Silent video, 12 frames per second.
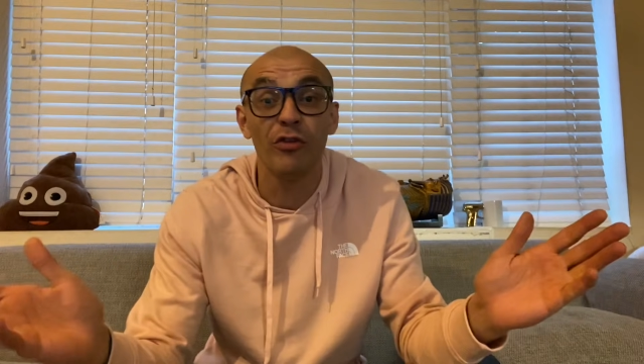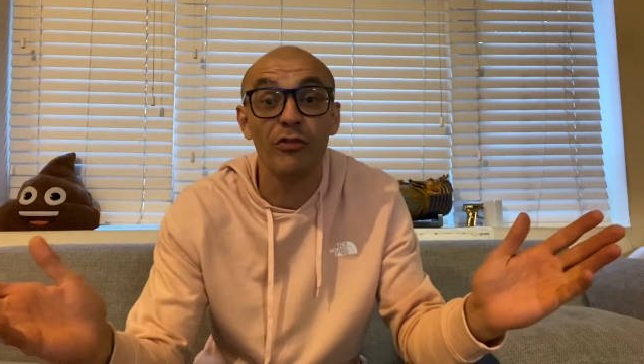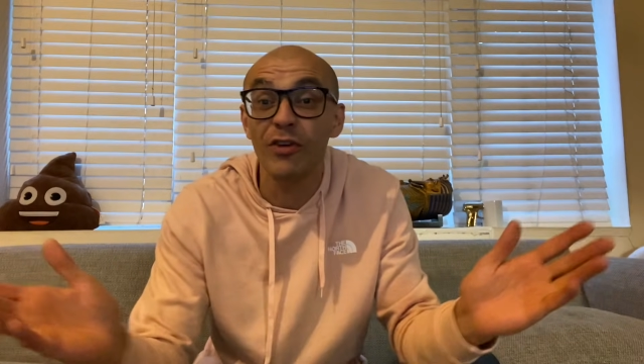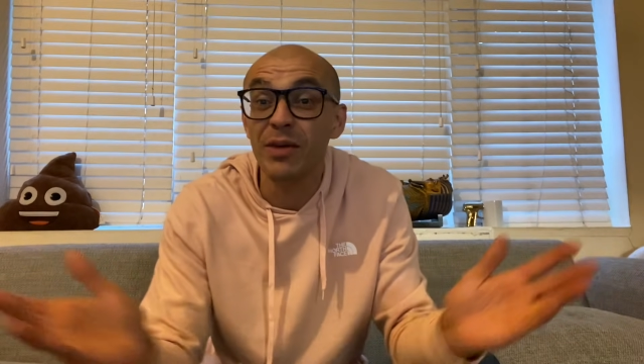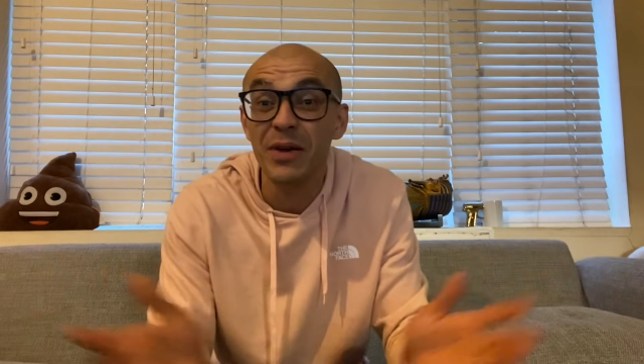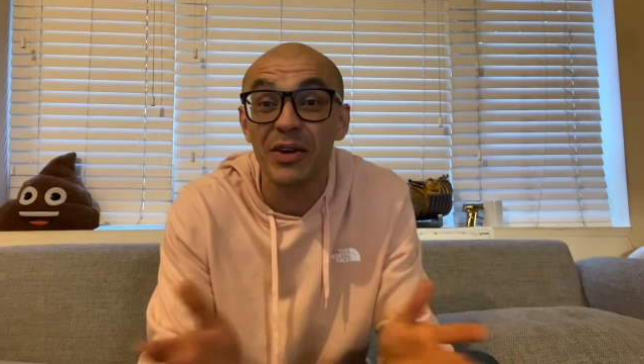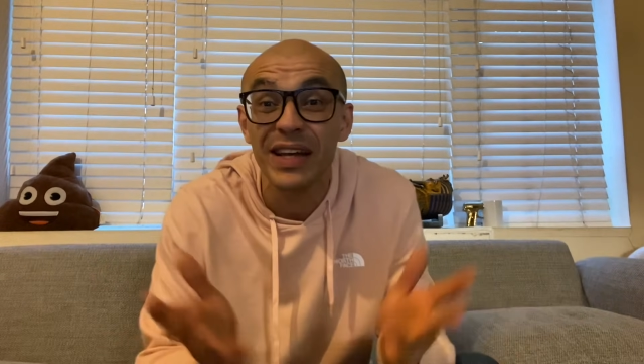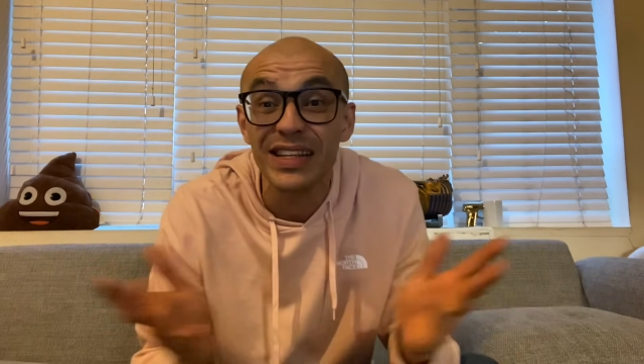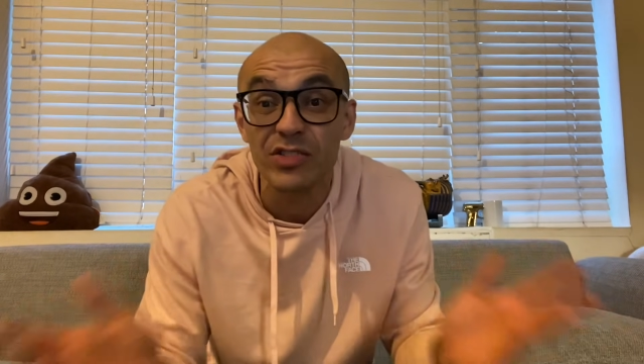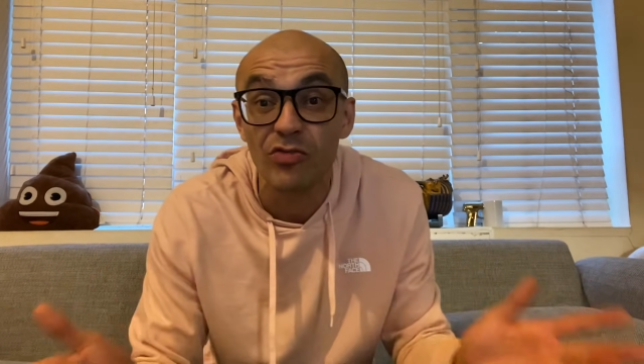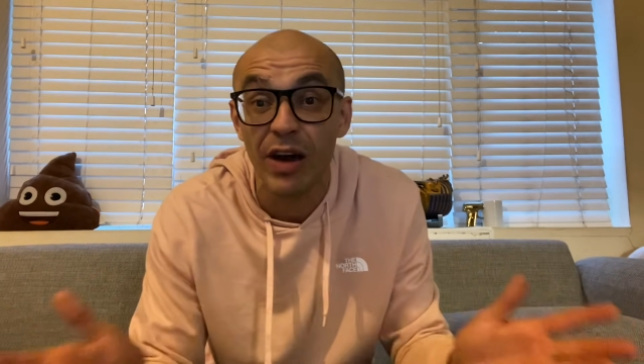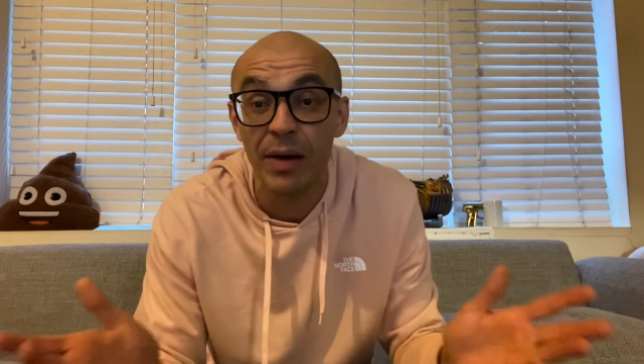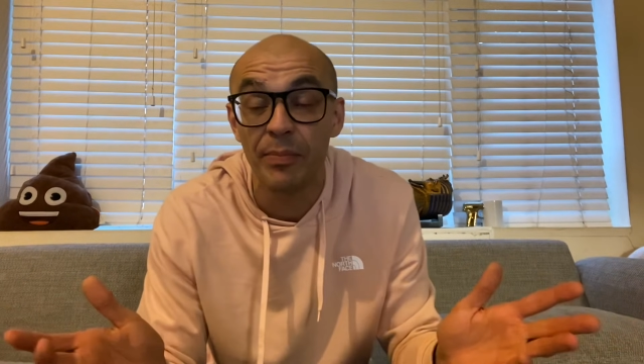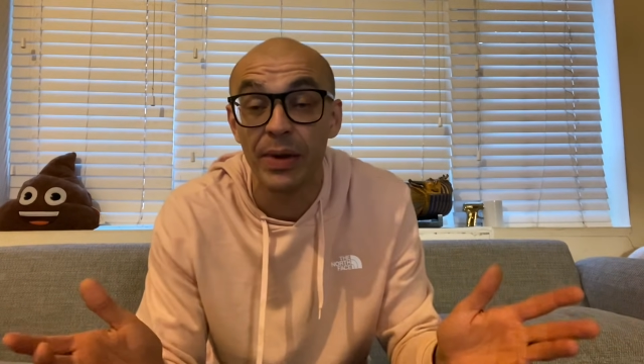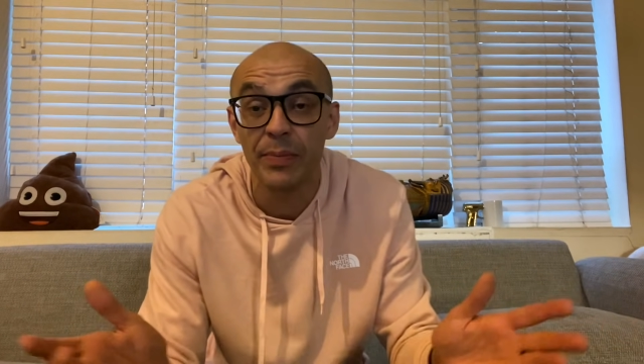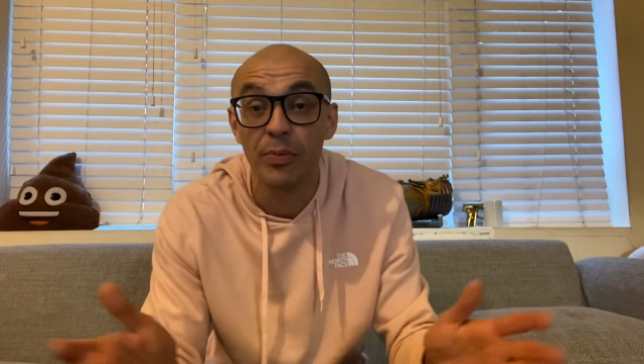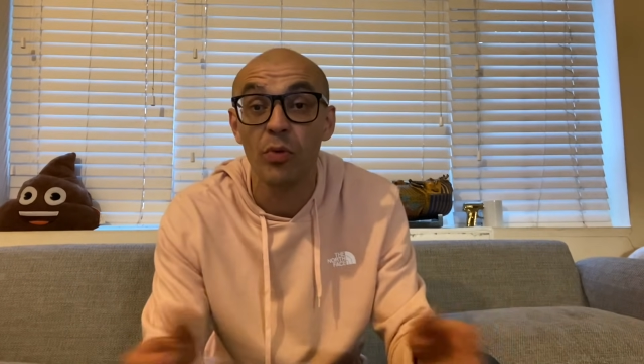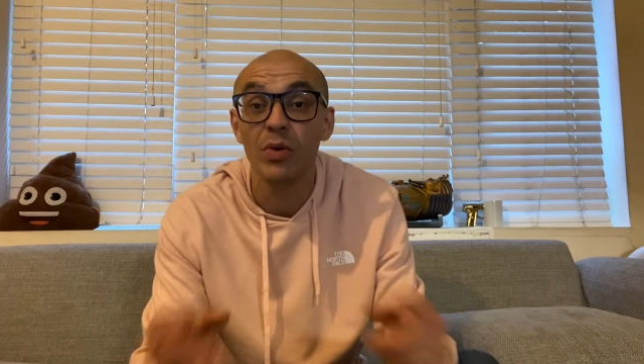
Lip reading: Follow me on Instagram, people.